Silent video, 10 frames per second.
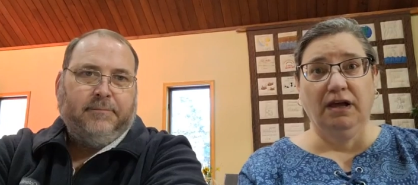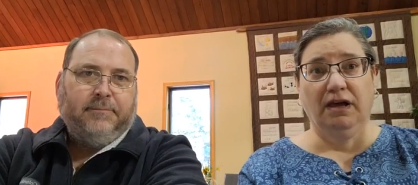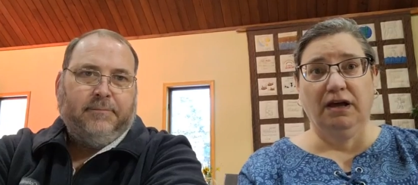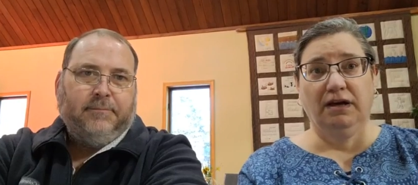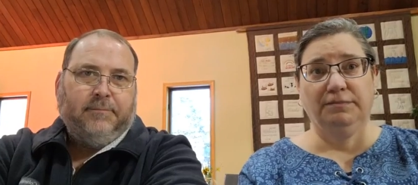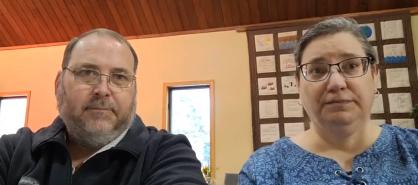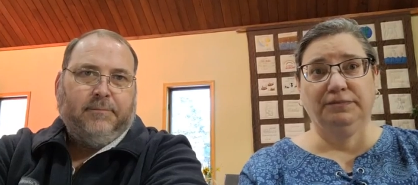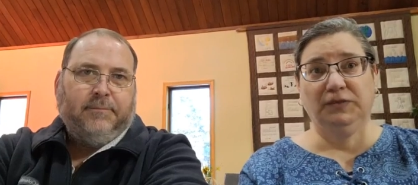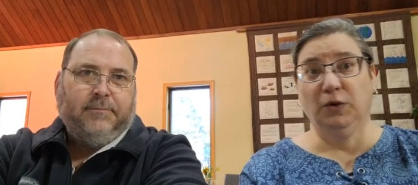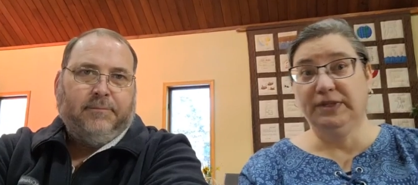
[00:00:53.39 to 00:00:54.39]
Speaker 1: Um,
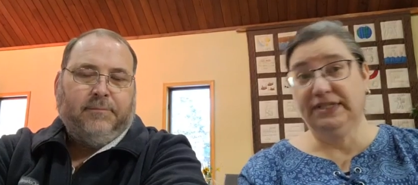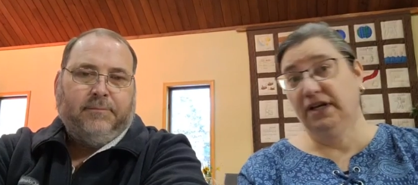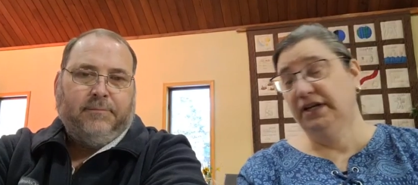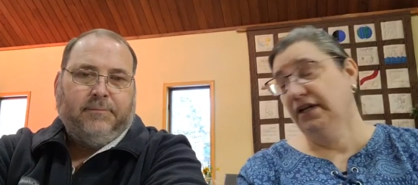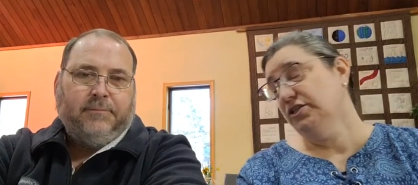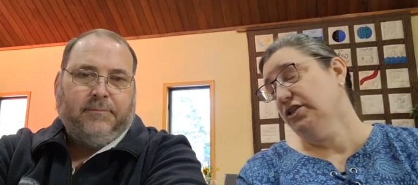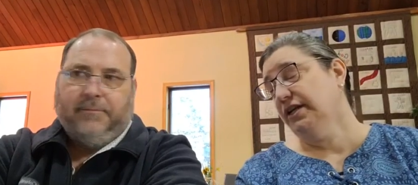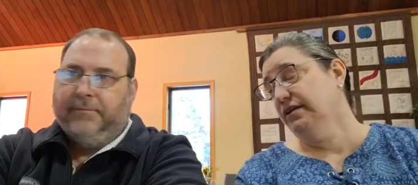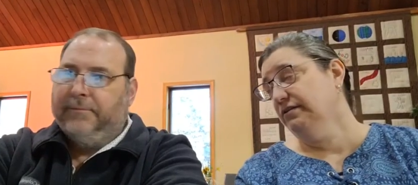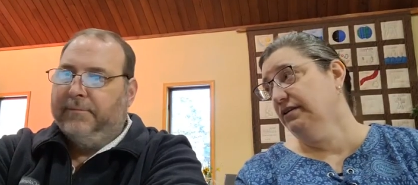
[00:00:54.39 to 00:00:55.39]
no one's on yet. Should
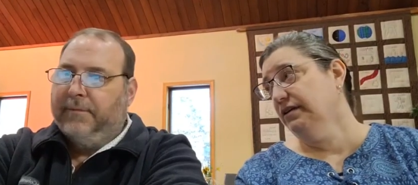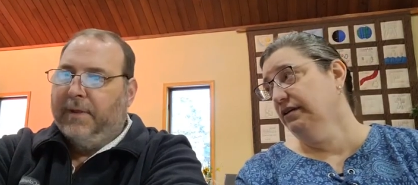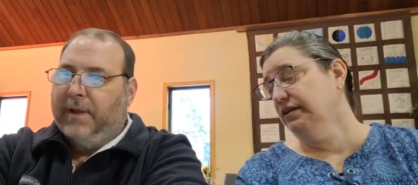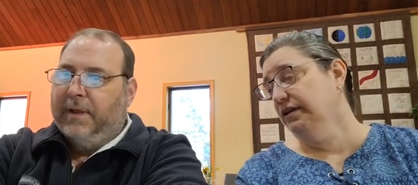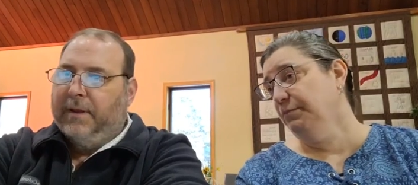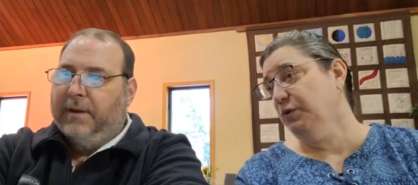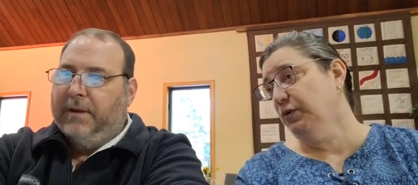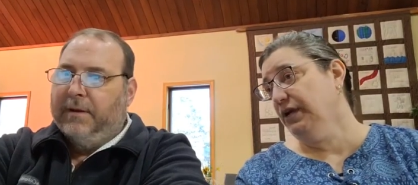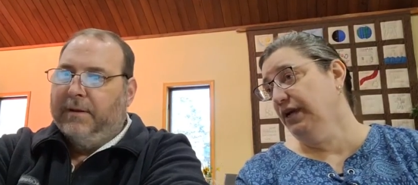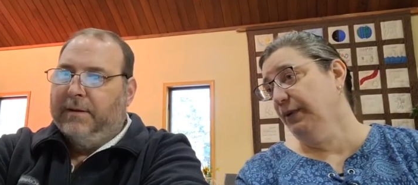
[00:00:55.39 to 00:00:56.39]
I keep
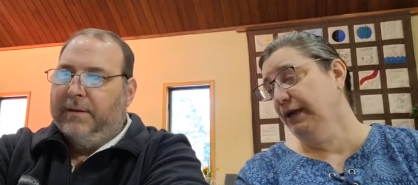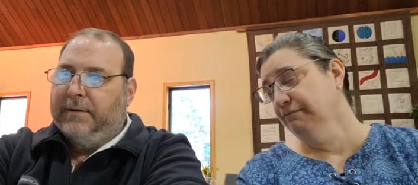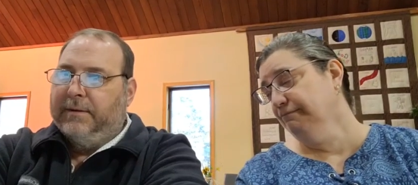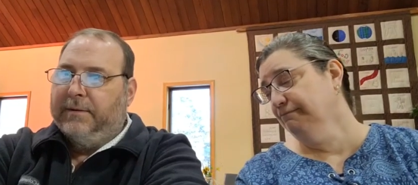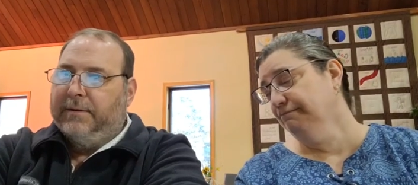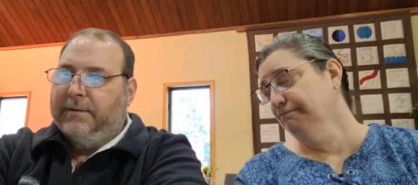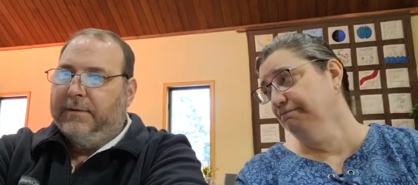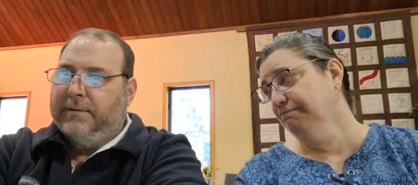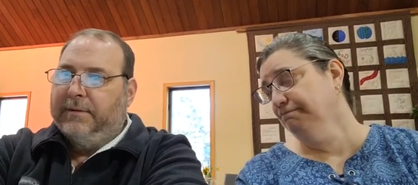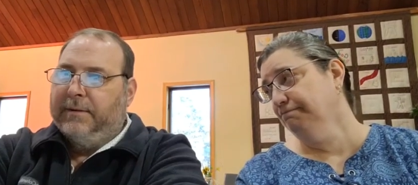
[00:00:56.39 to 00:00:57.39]
going anyway?
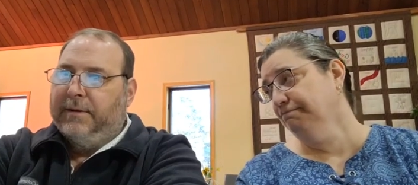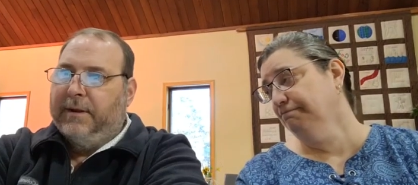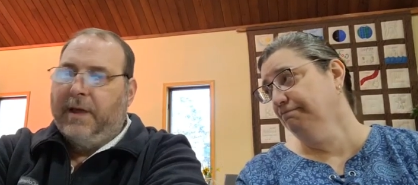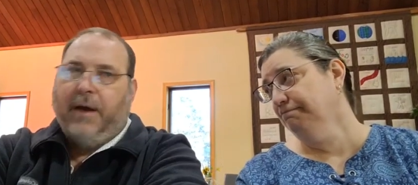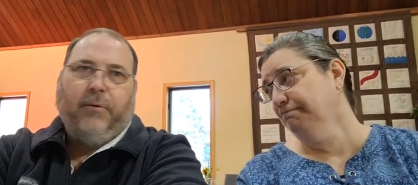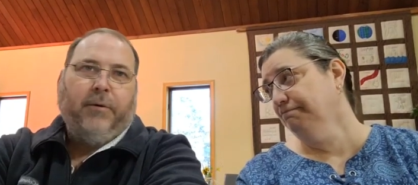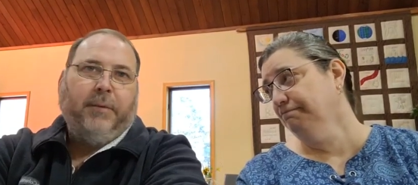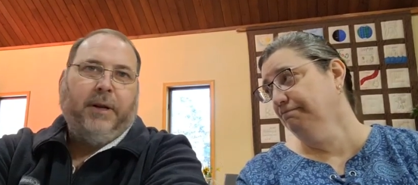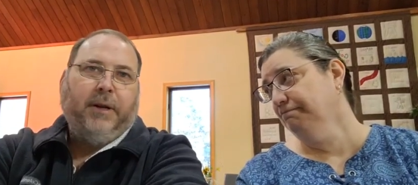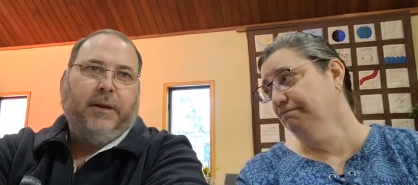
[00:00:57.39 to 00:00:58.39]
Speaker 2: Yeah, we're a
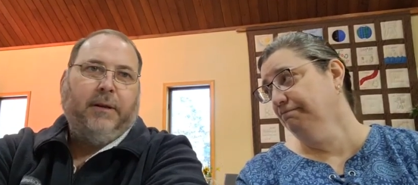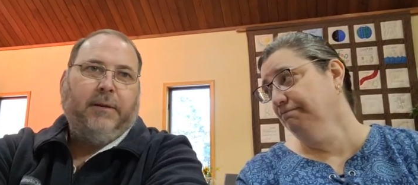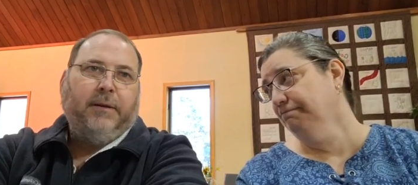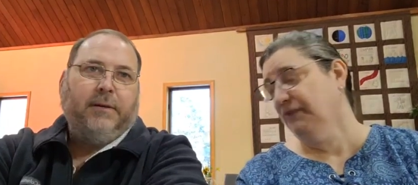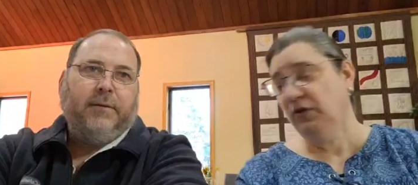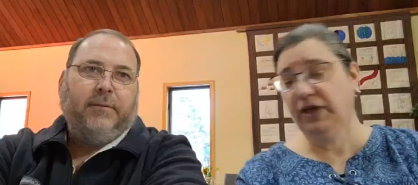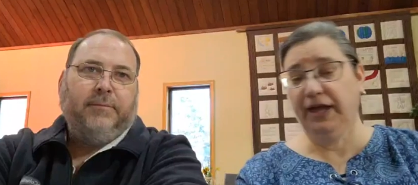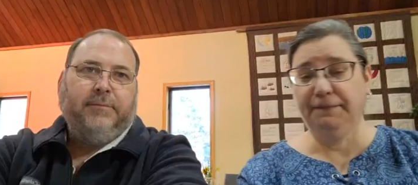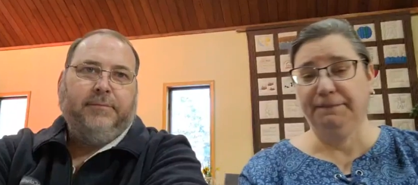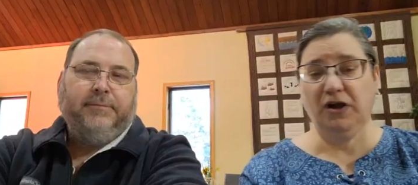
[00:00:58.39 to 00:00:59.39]
minute in.
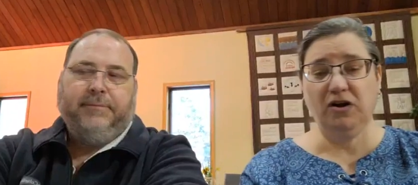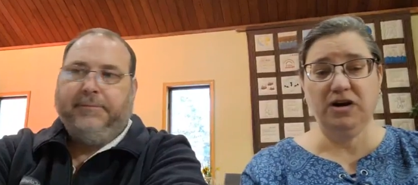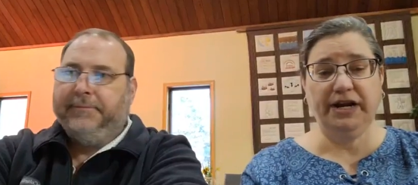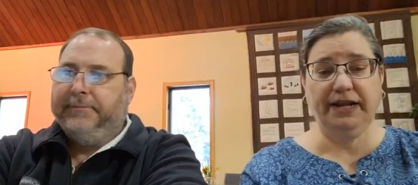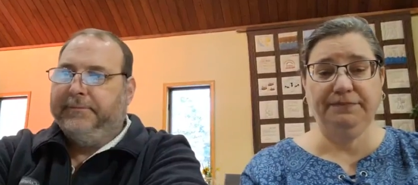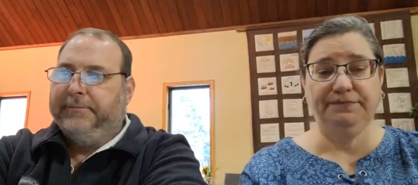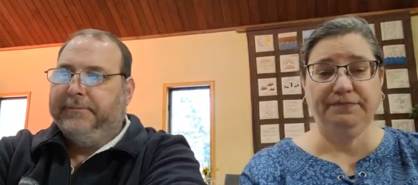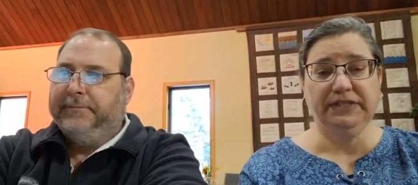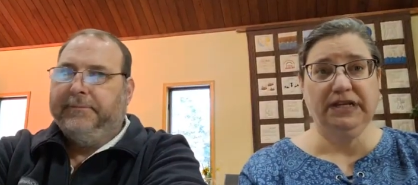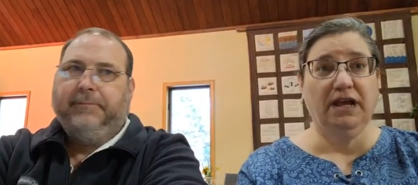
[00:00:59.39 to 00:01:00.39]
Speaker 1: Okay, alrighty.
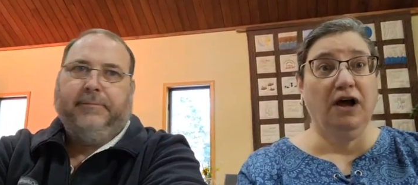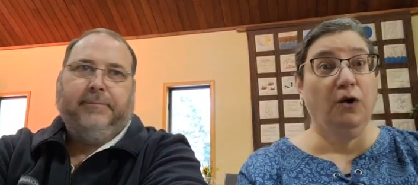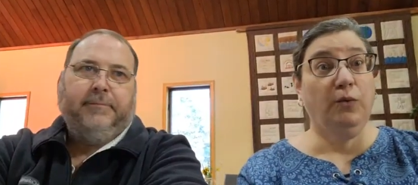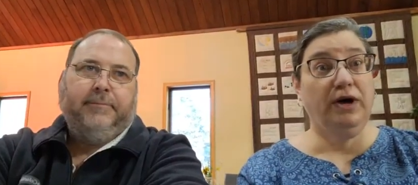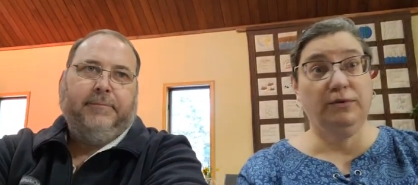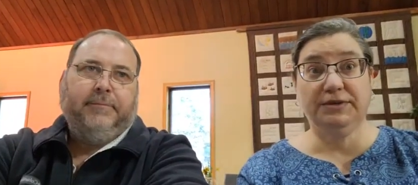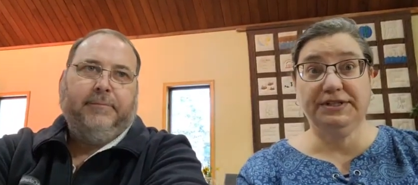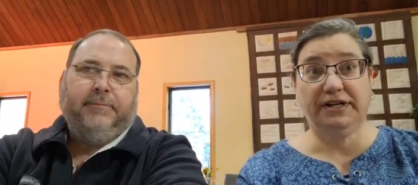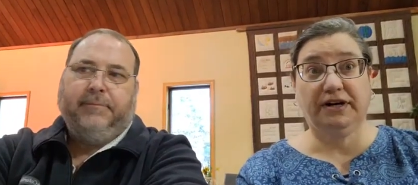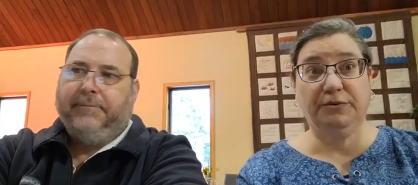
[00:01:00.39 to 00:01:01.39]
Well, we'll
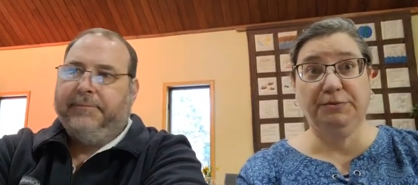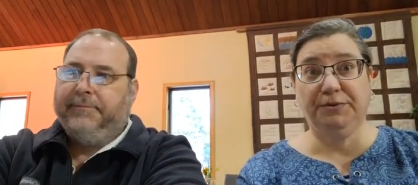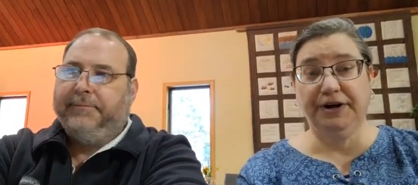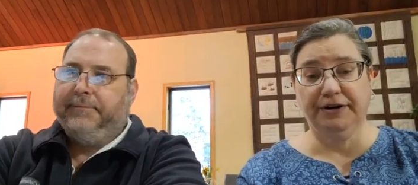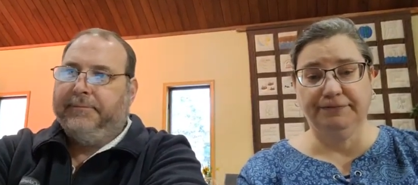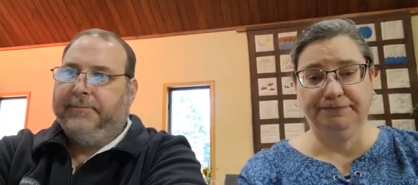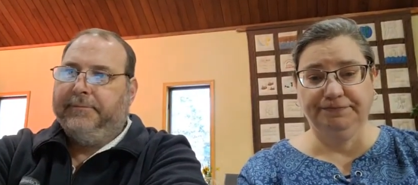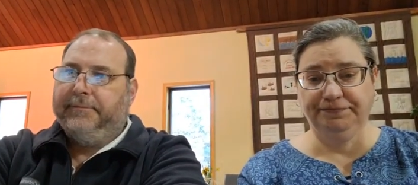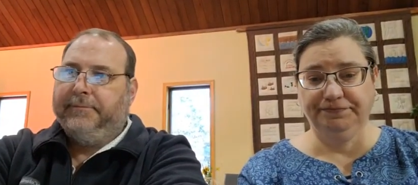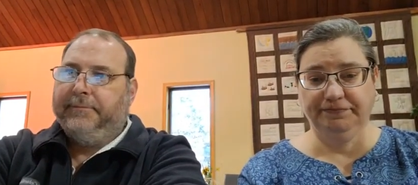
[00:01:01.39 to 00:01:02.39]
start with prayer.
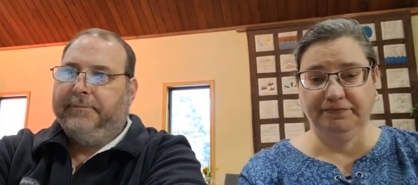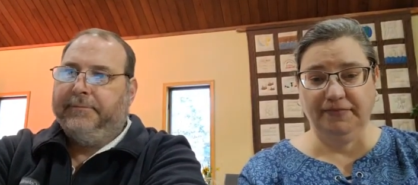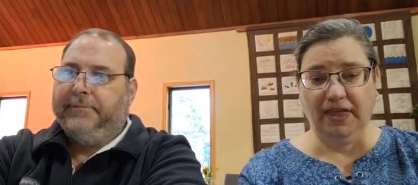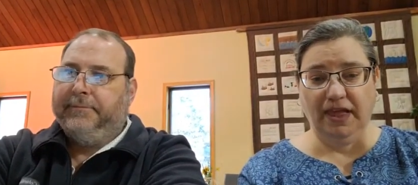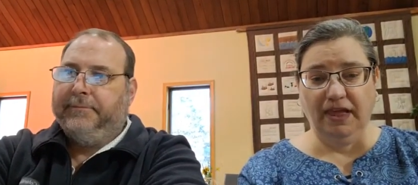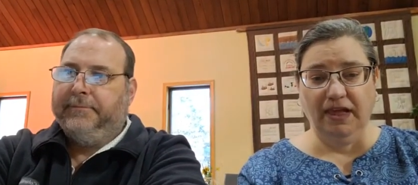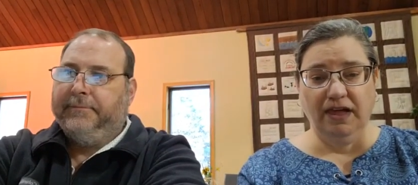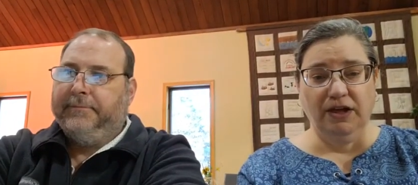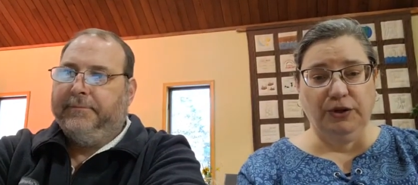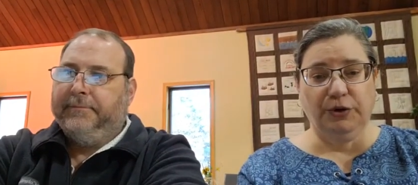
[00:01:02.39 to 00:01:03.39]

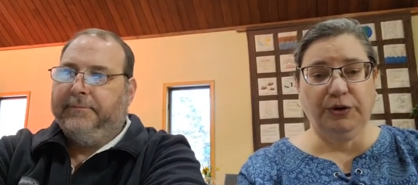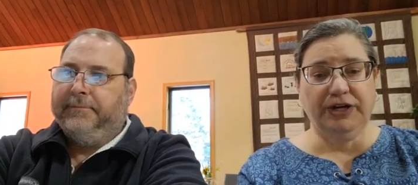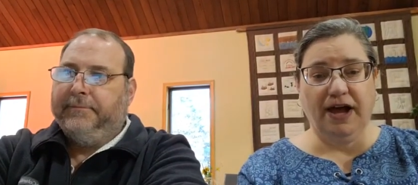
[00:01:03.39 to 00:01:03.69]
Lord